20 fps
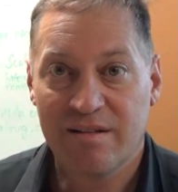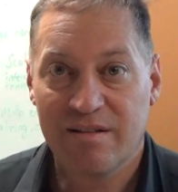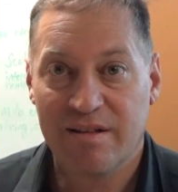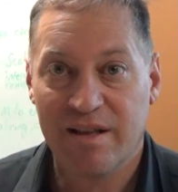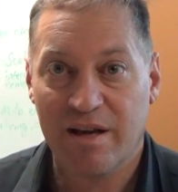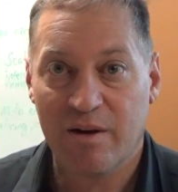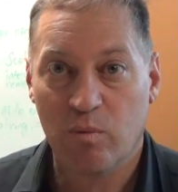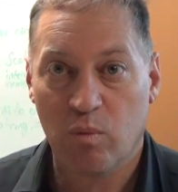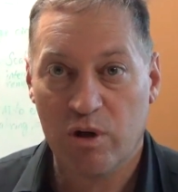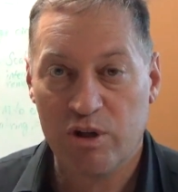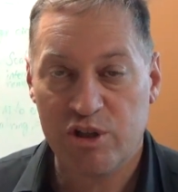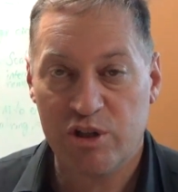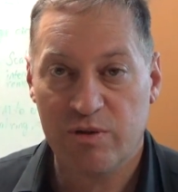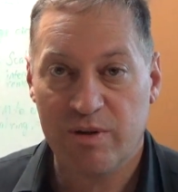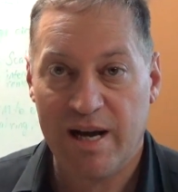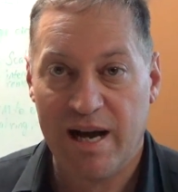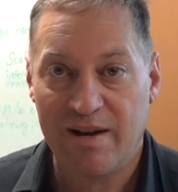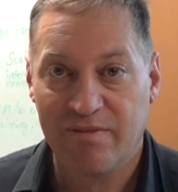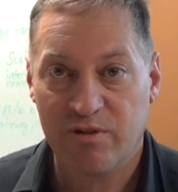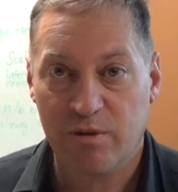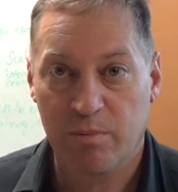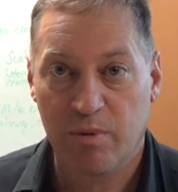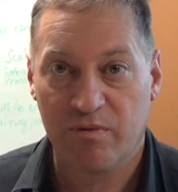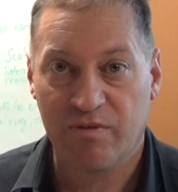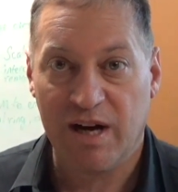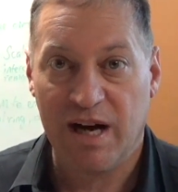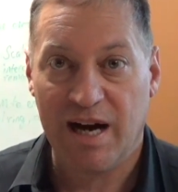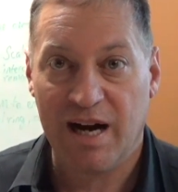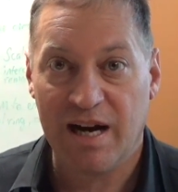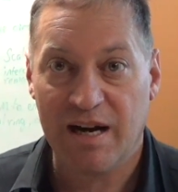than what you'd have to
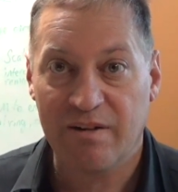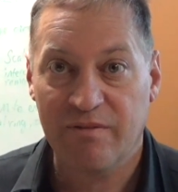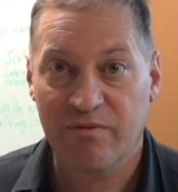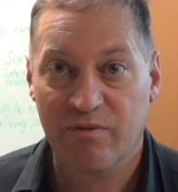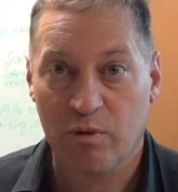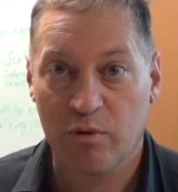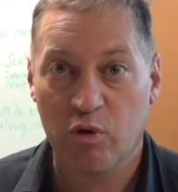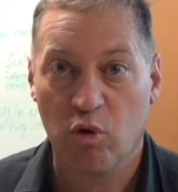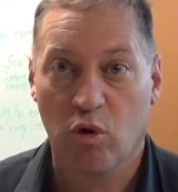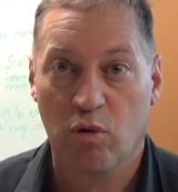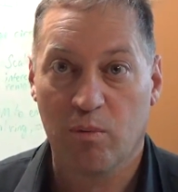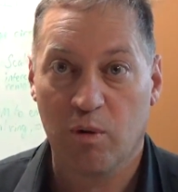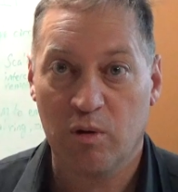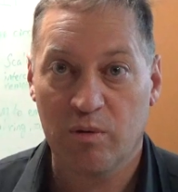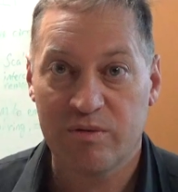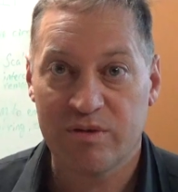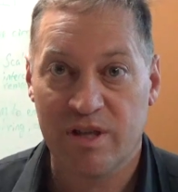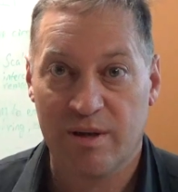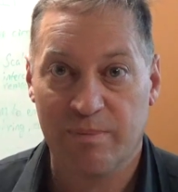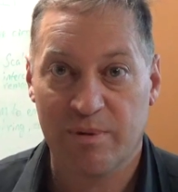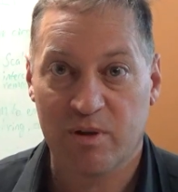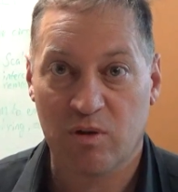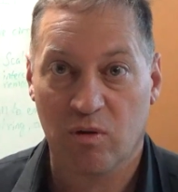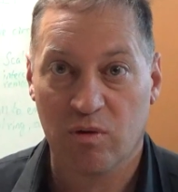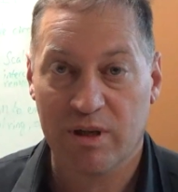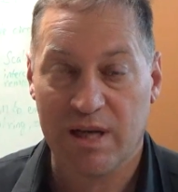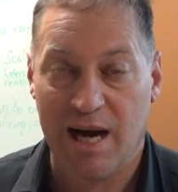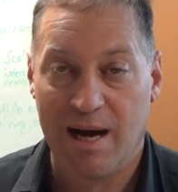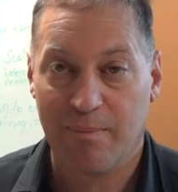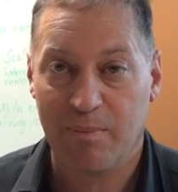provide for normal,
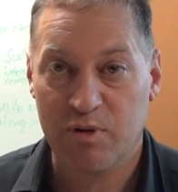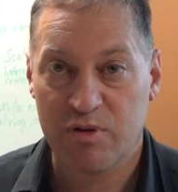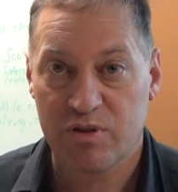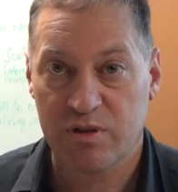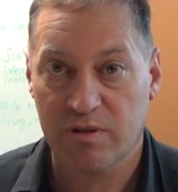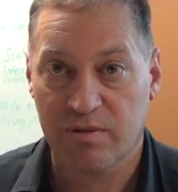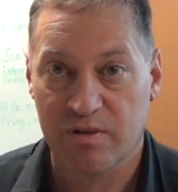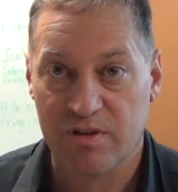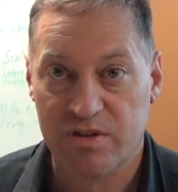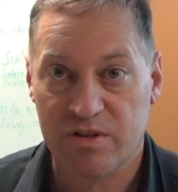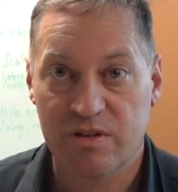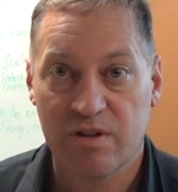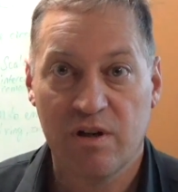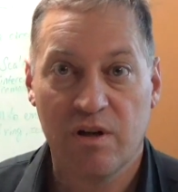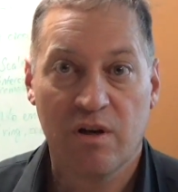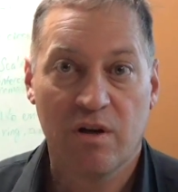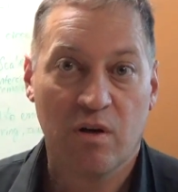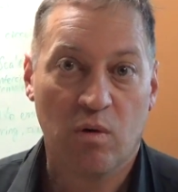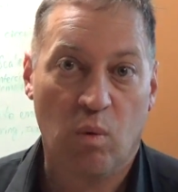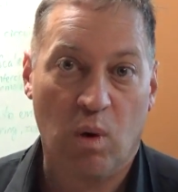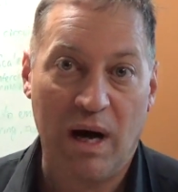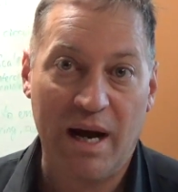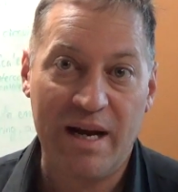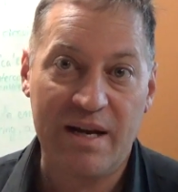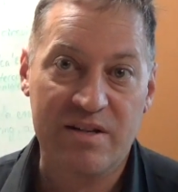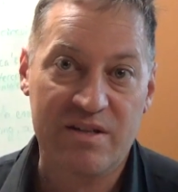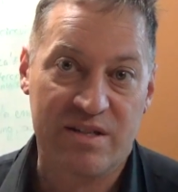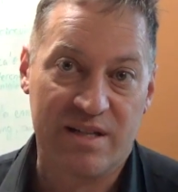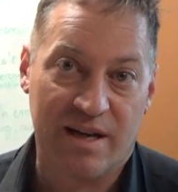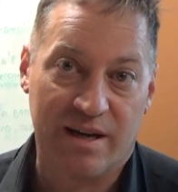typical copper service. Why
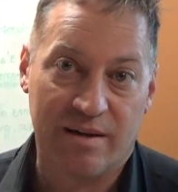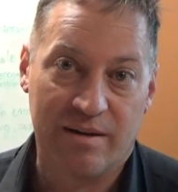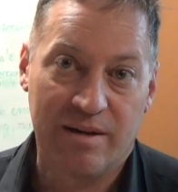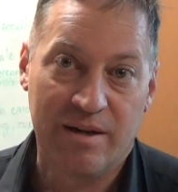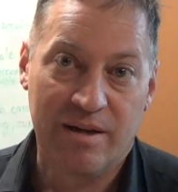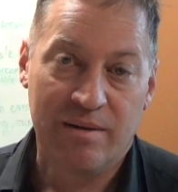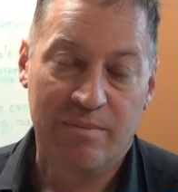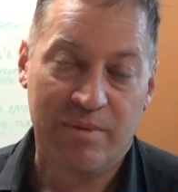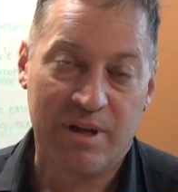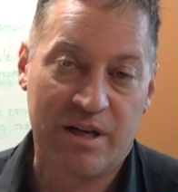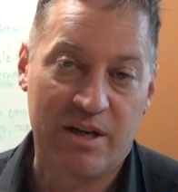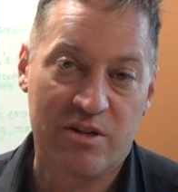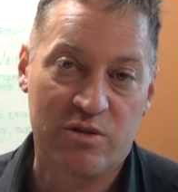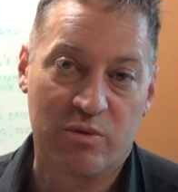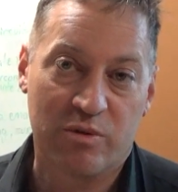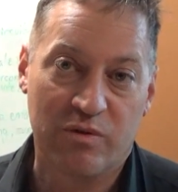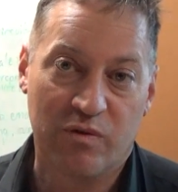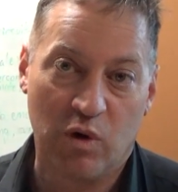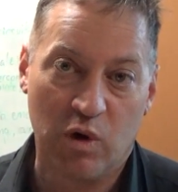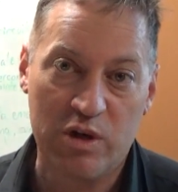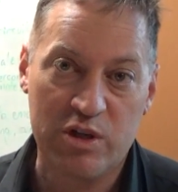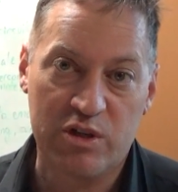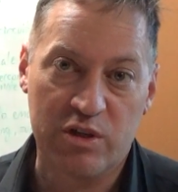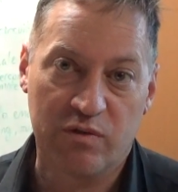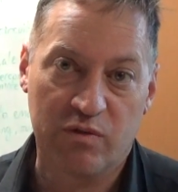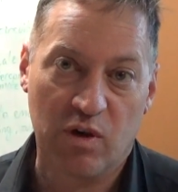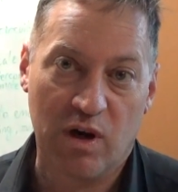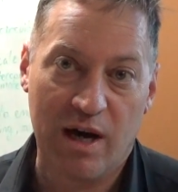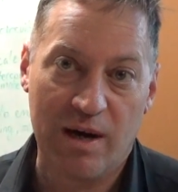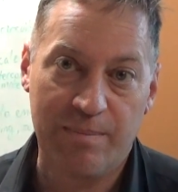is that? Because with voice
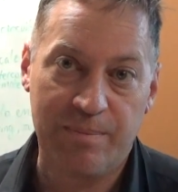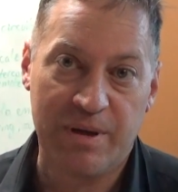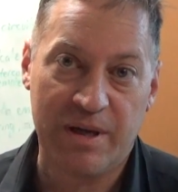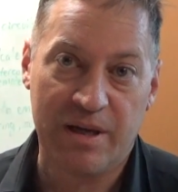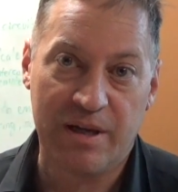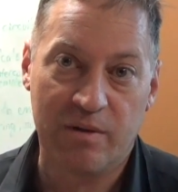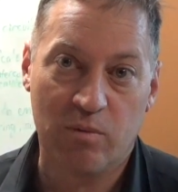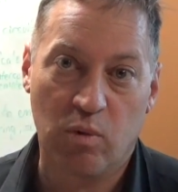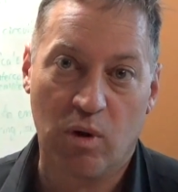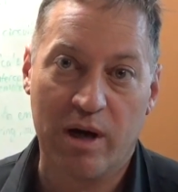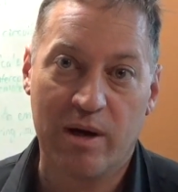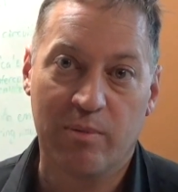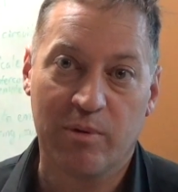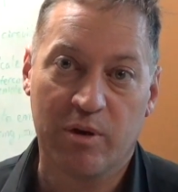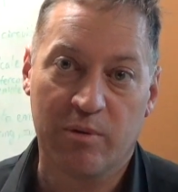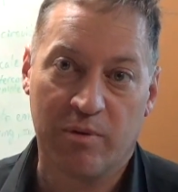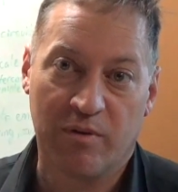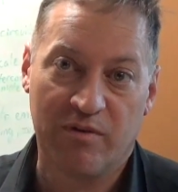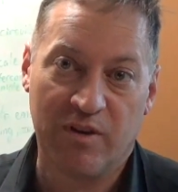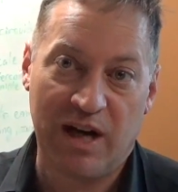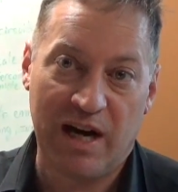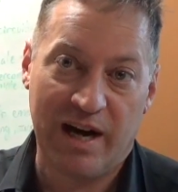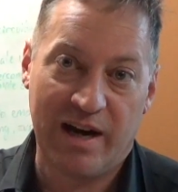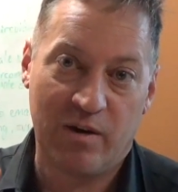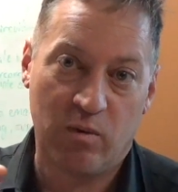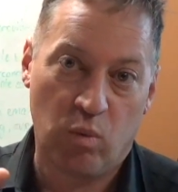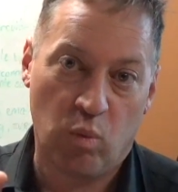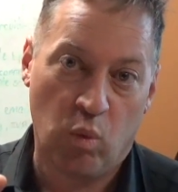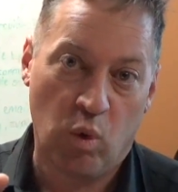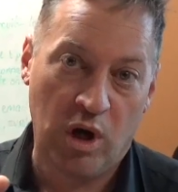over IP, we're able to
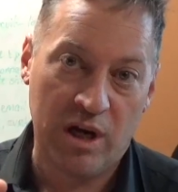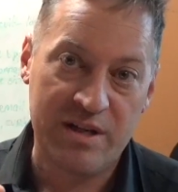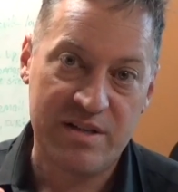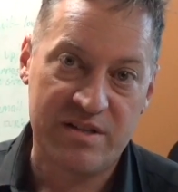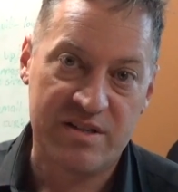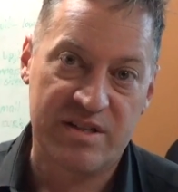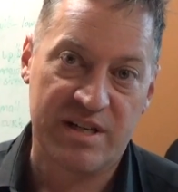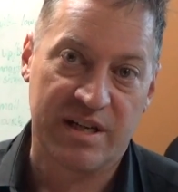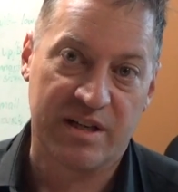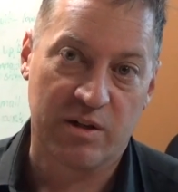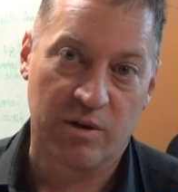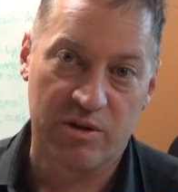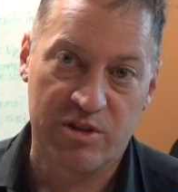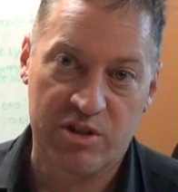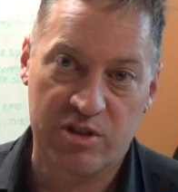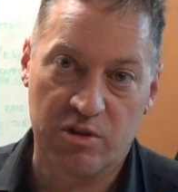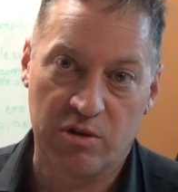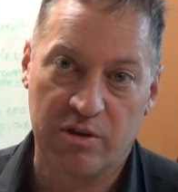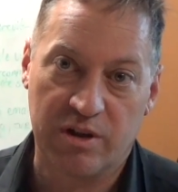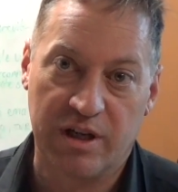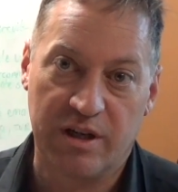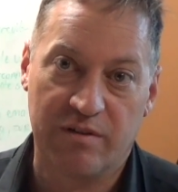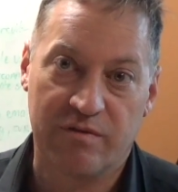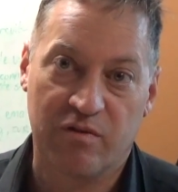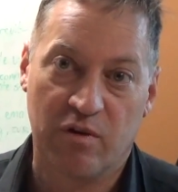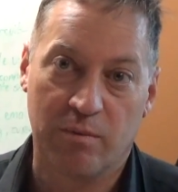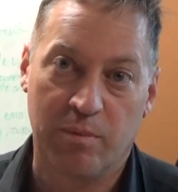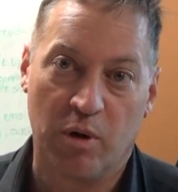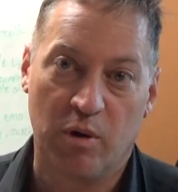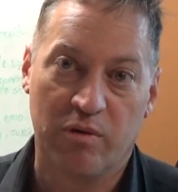provide one single circuit
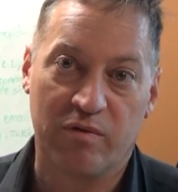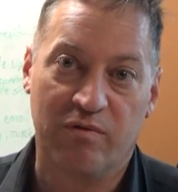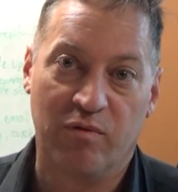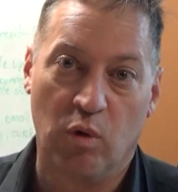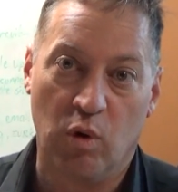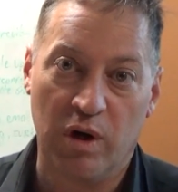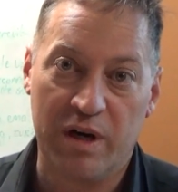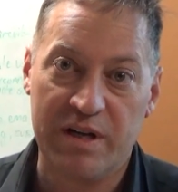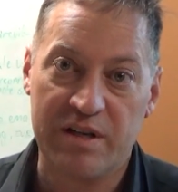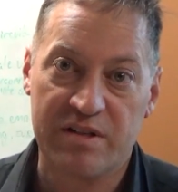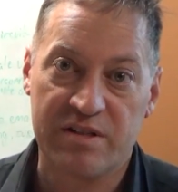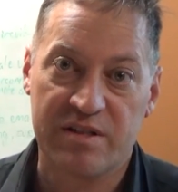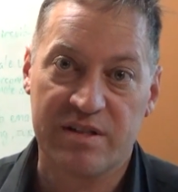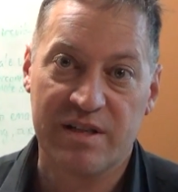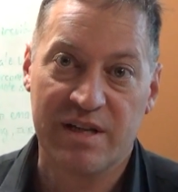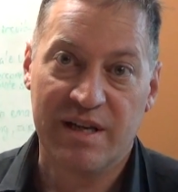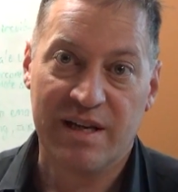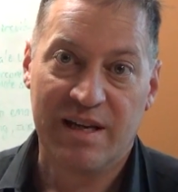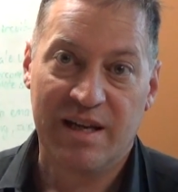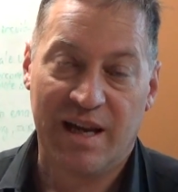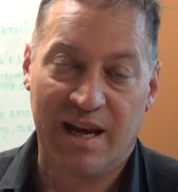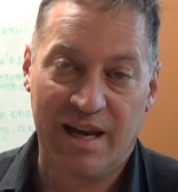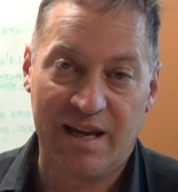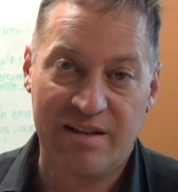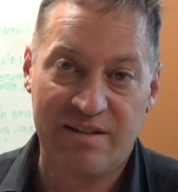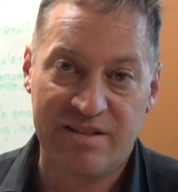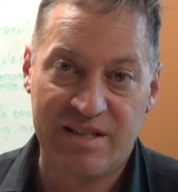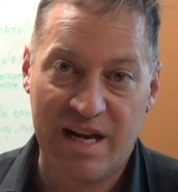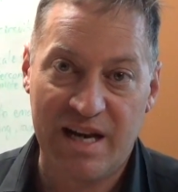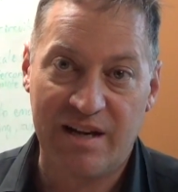for both voice
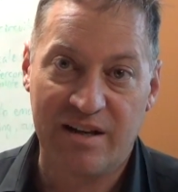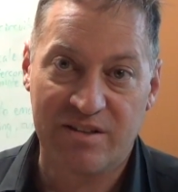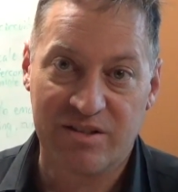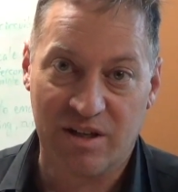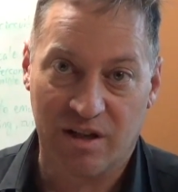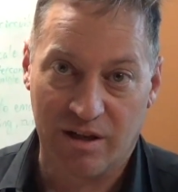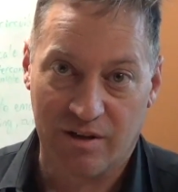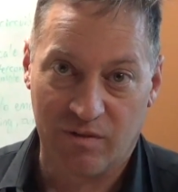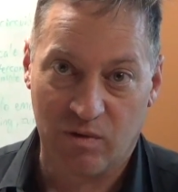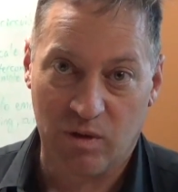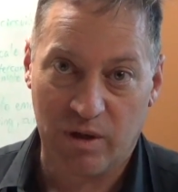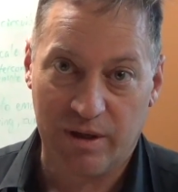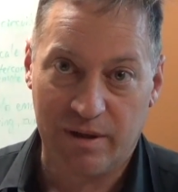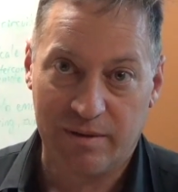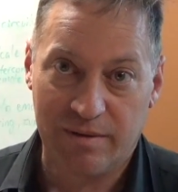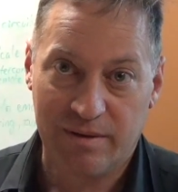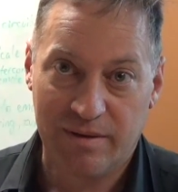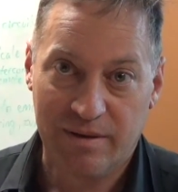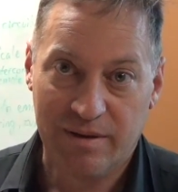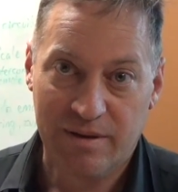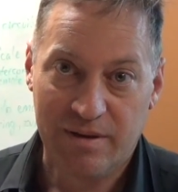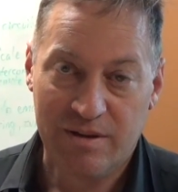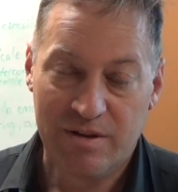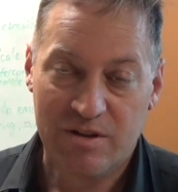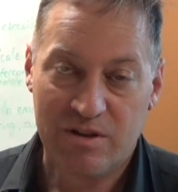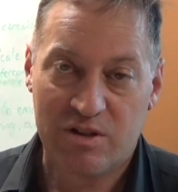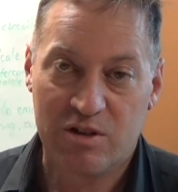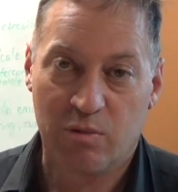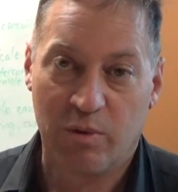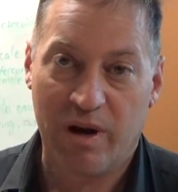and data delivery.
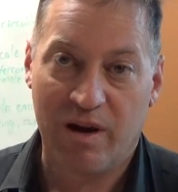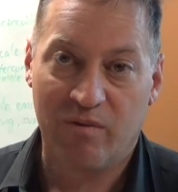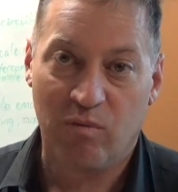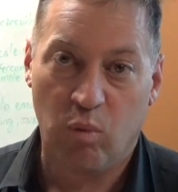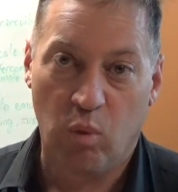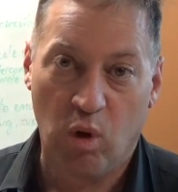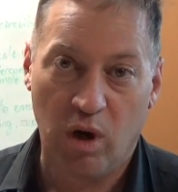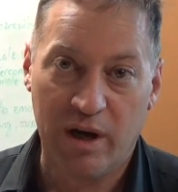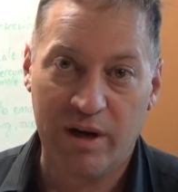So we have